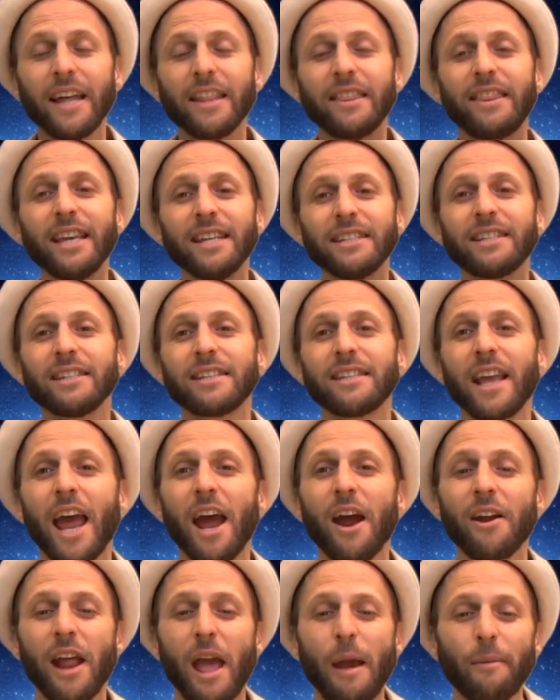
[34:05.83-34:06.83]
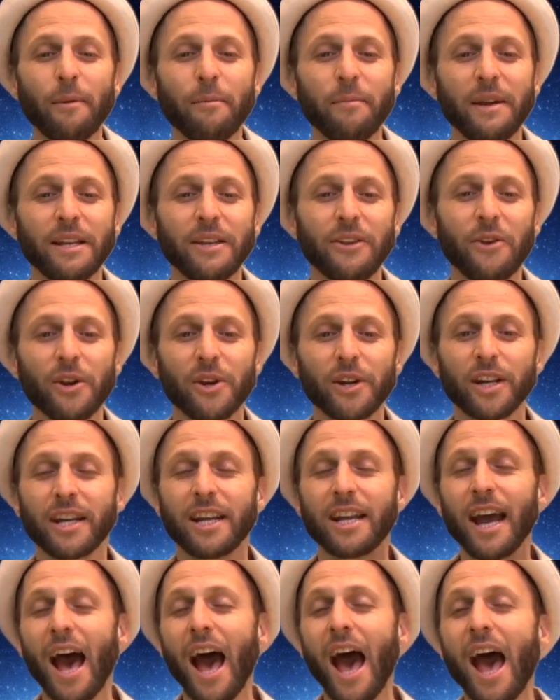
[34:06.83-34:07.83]
This is Aaron Abelman, your
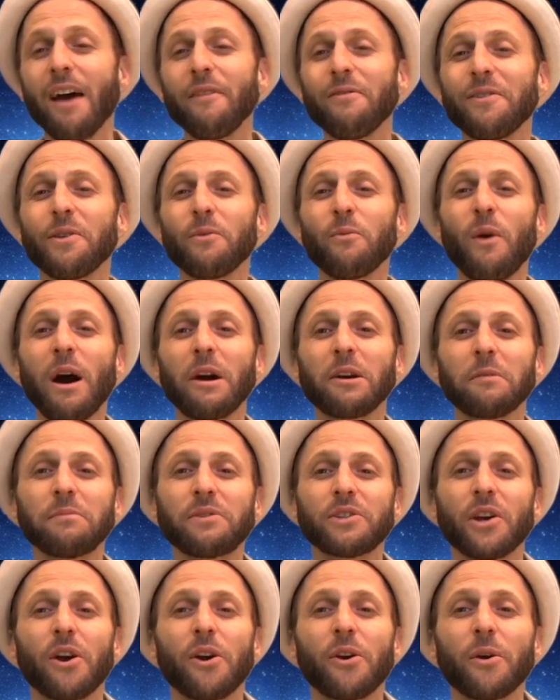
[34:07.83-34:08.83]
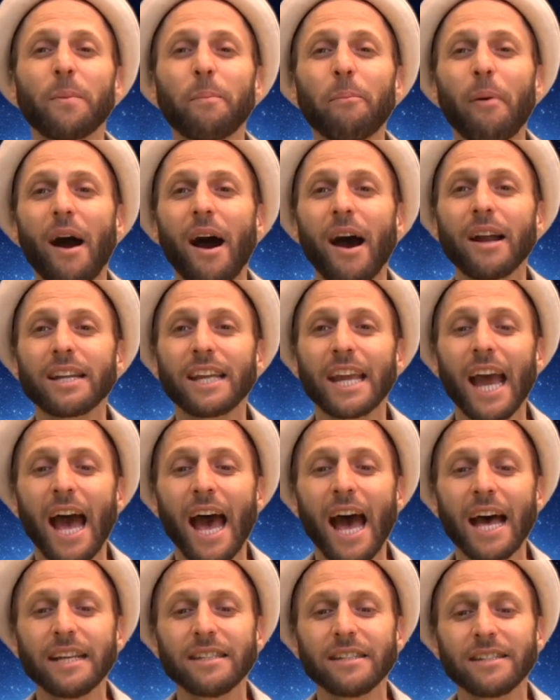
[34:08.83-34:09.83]
guide for the Welcome to Earth
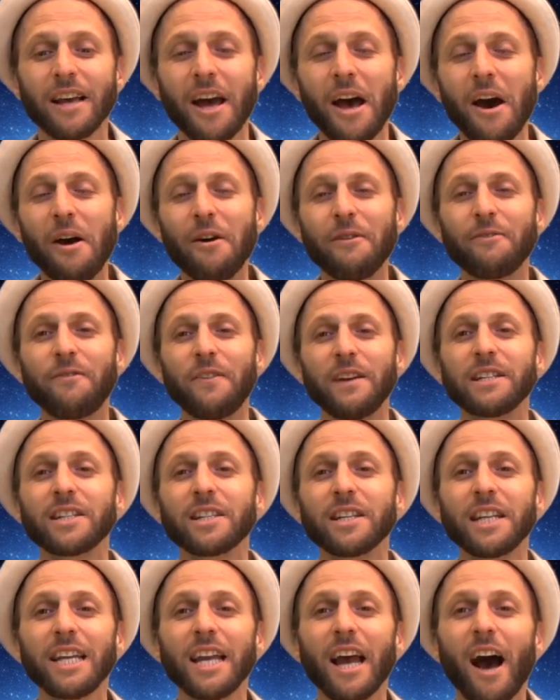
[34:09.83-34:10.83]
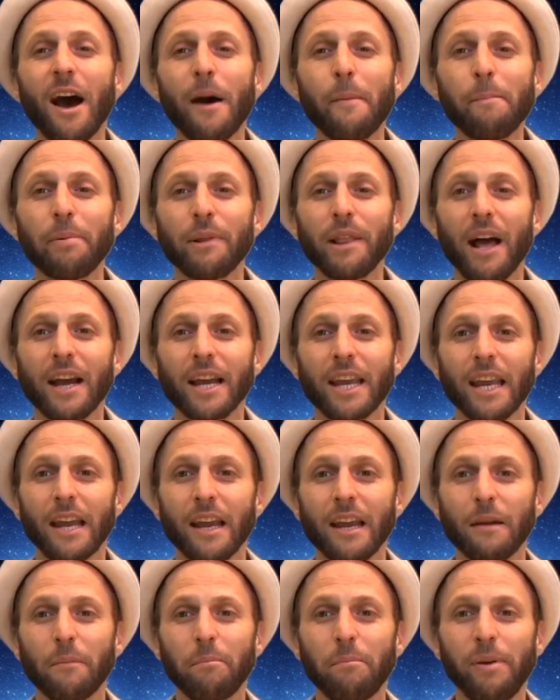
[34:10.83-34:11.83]
podcast, officially unplugging.
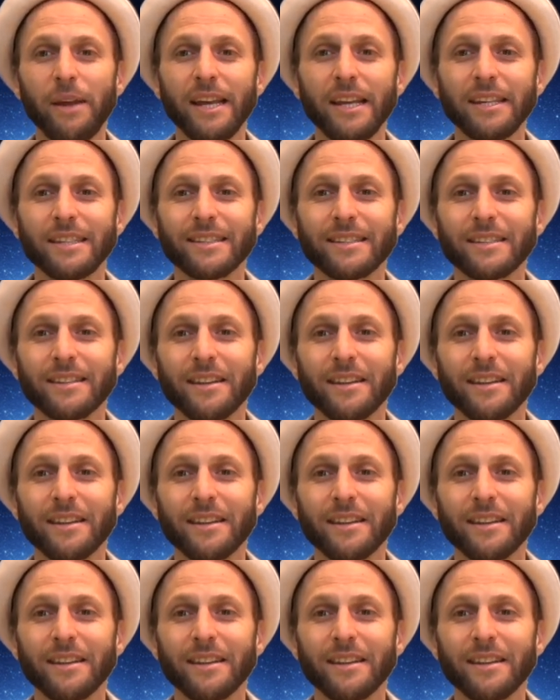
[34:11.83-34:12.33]
Peace.